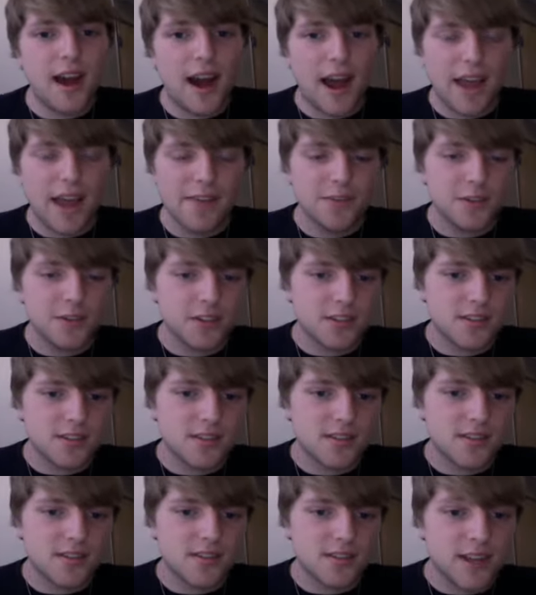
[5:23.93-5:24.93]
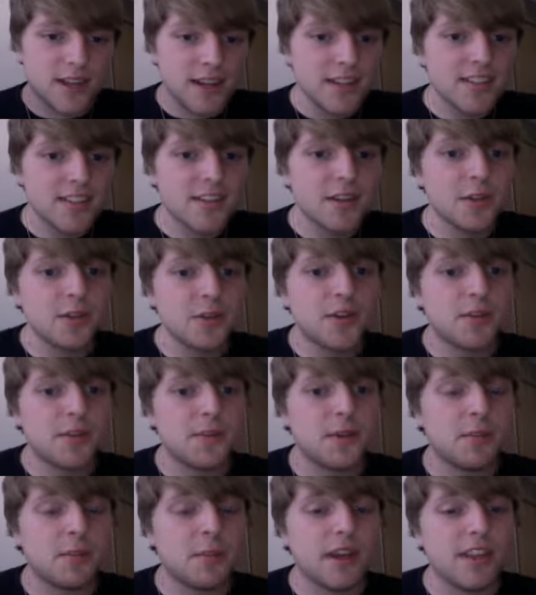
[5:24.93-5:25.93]
I've just not necessarily
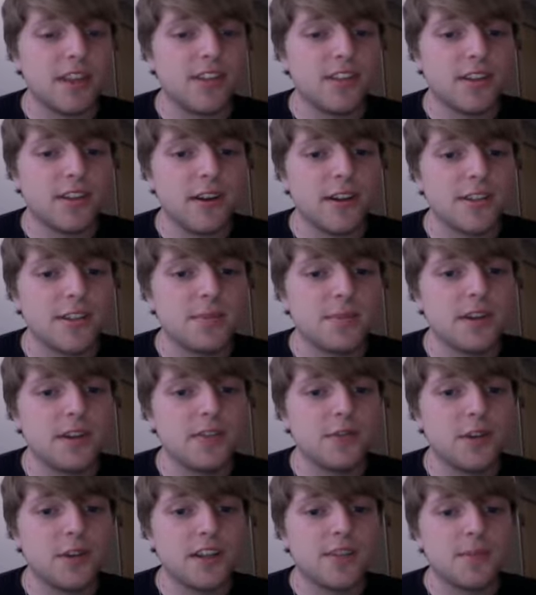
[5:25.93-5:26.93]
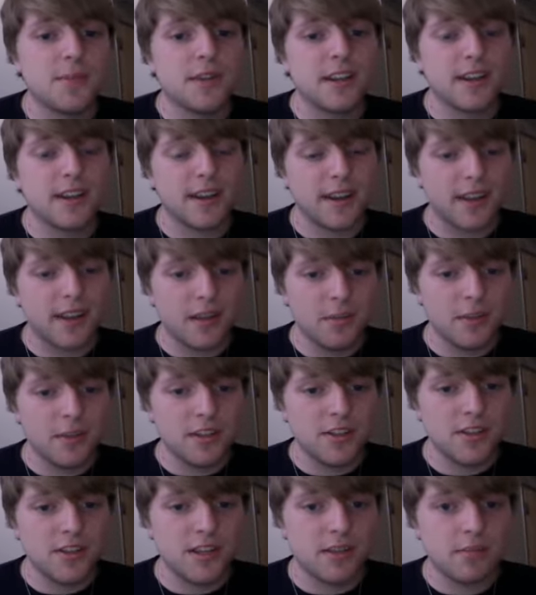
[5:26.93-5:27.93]
transmitted my thoughts, but I've transmitted an
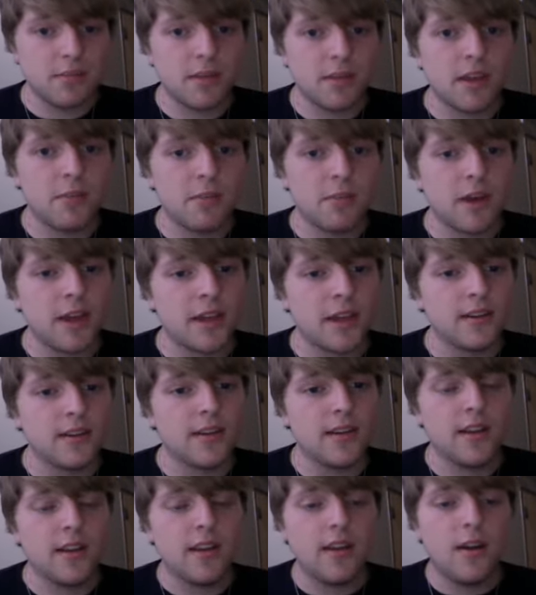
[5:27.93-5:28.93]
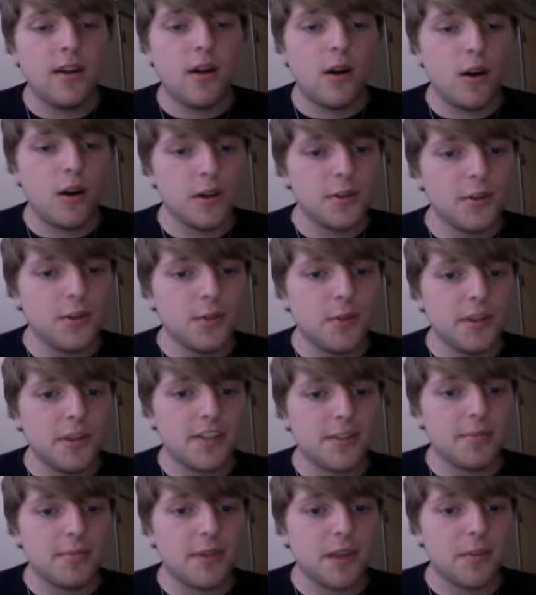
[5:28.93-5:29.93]
image in my mind onto a
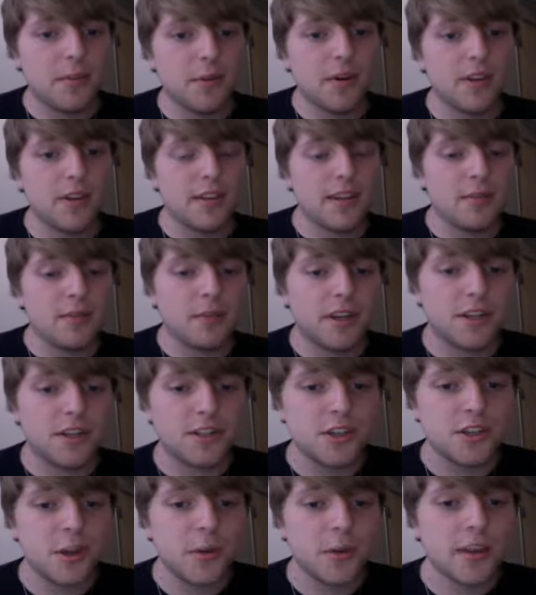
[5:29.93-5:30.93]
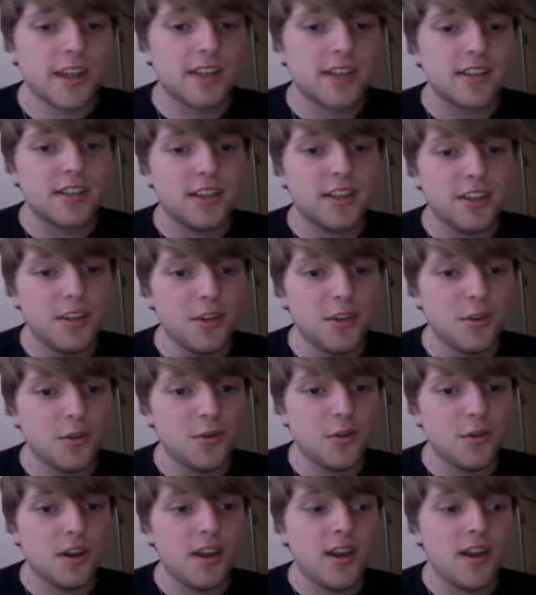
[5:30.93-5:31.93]
piece of paper, and then by showing it to
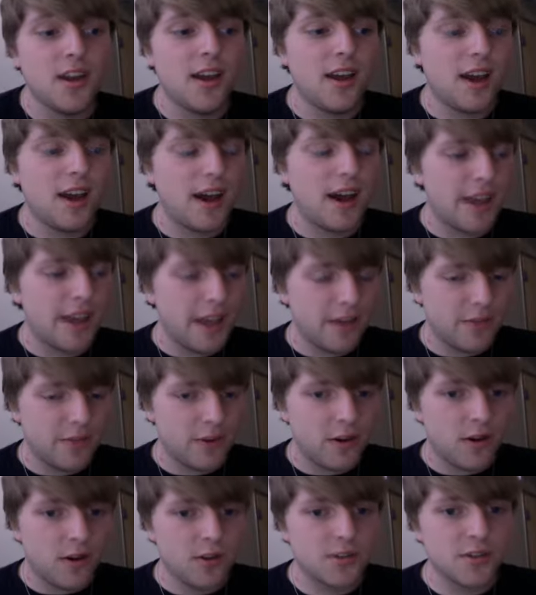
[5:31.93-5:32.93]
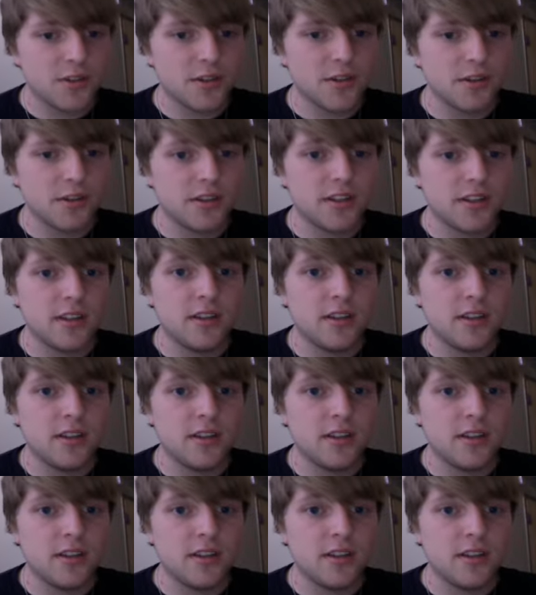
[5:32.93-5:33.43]
you, I have altered